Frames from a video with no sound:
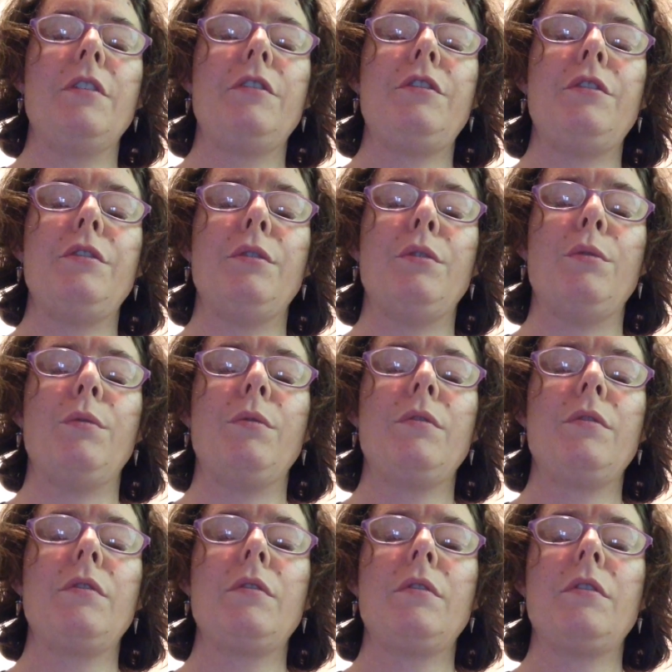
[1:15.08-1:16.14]
to
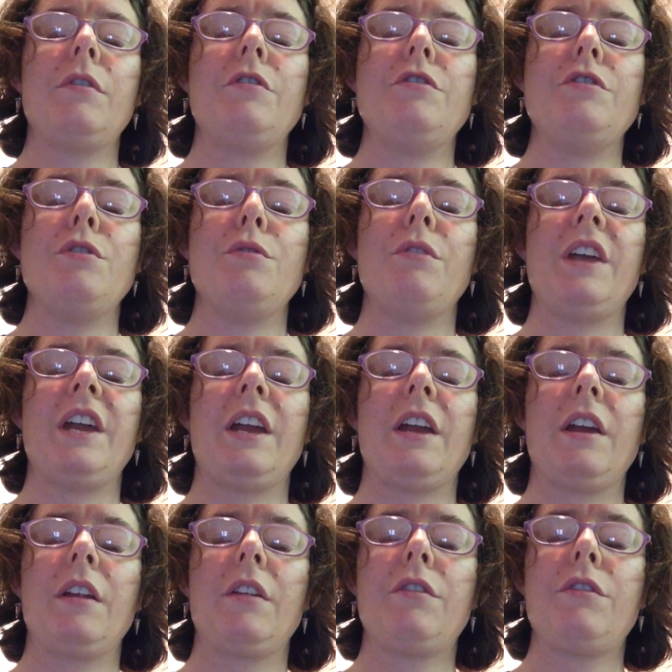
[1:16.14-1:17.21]
do the
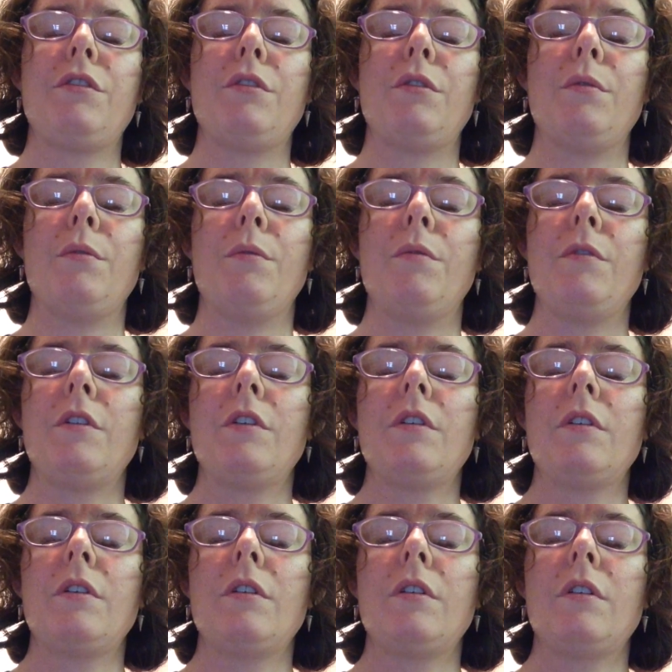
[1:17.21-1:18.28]
to
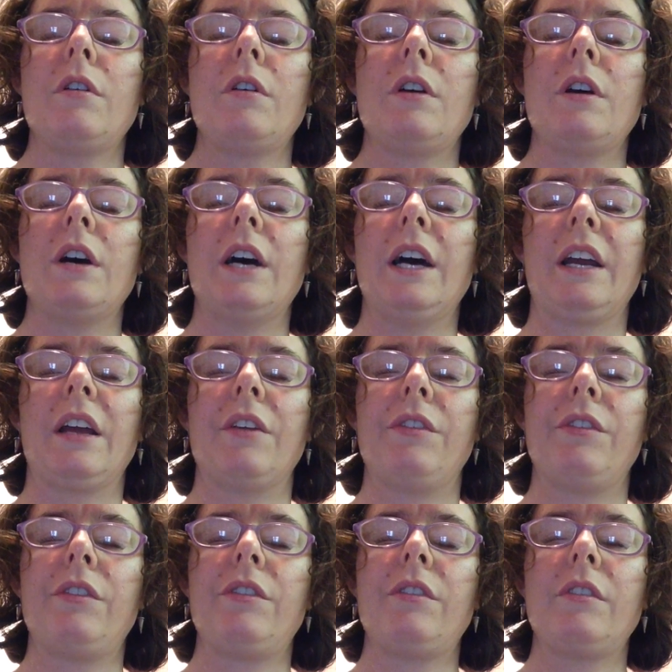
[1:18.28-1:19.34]
I
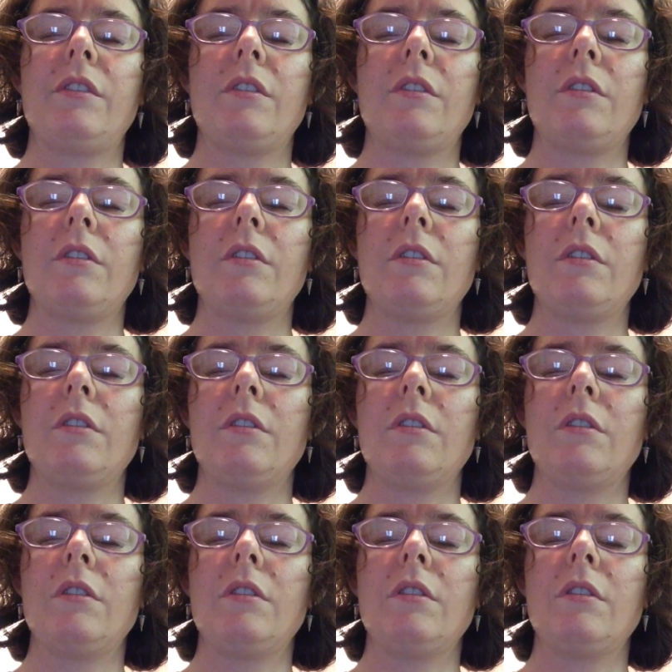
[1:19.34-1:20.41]
guess
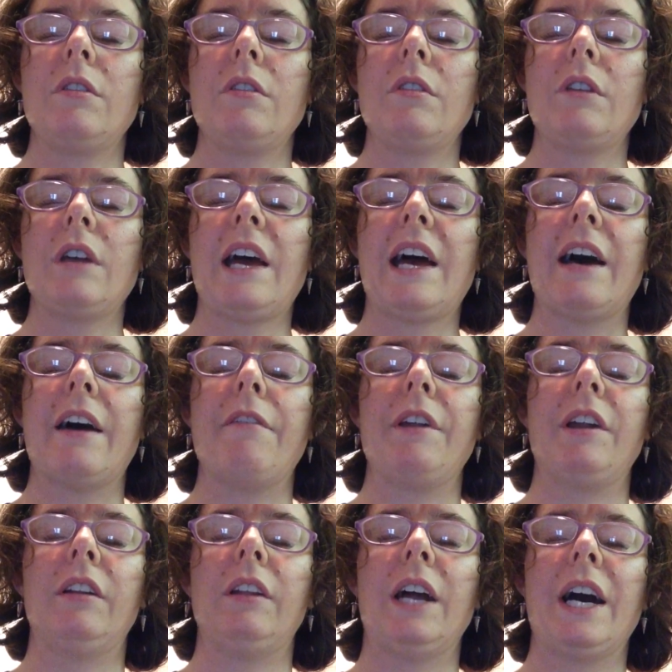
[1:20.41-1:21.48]
have an
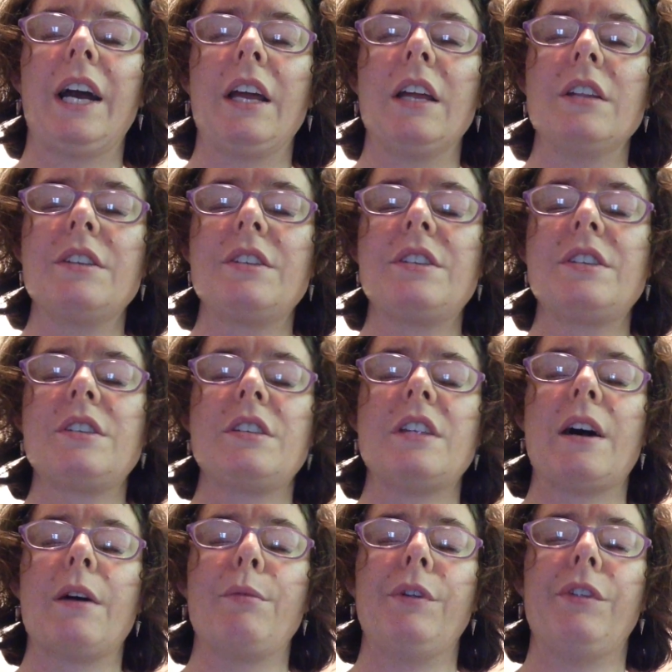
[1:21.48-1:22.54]
alliance.
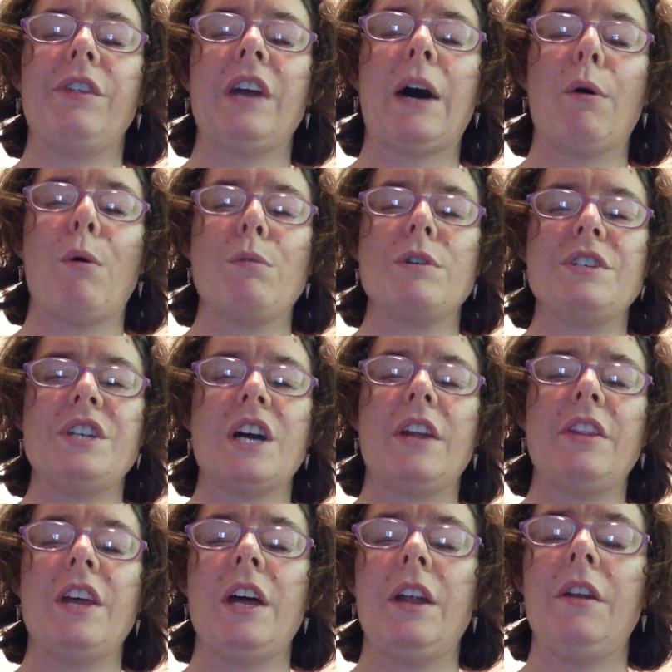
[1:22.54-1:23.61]
That was how it was
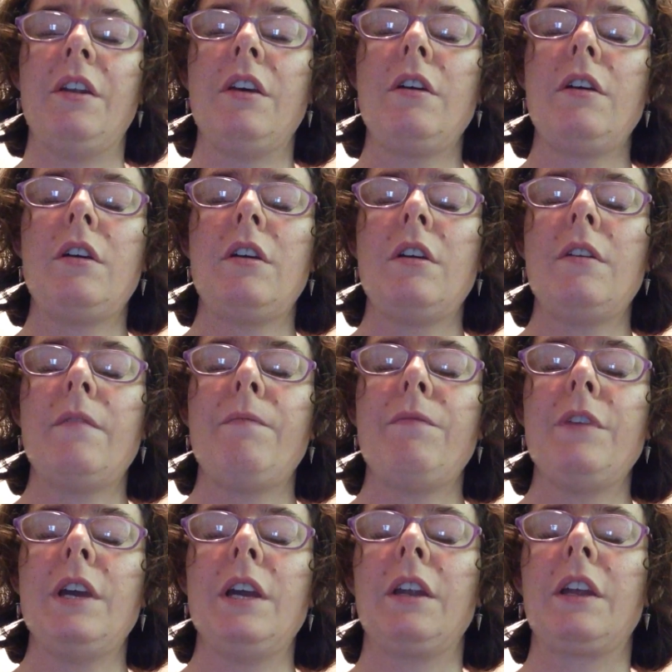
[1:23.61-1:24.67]
done then
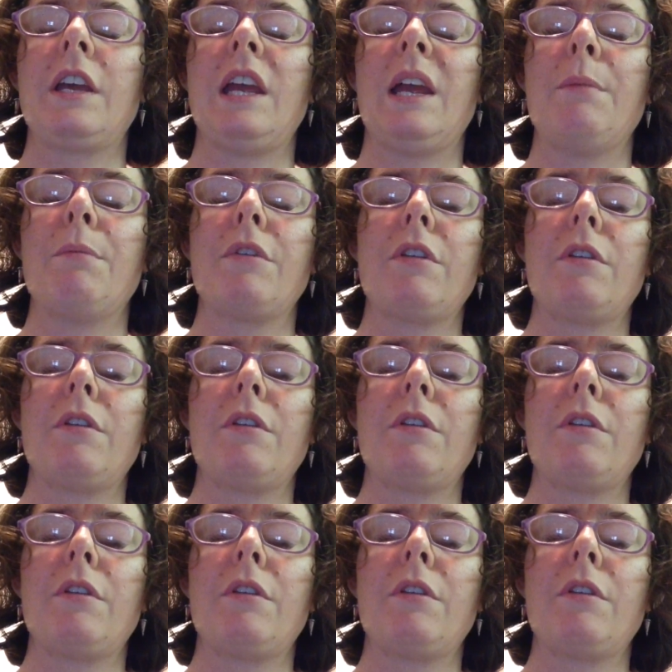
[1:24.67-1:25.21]
and keep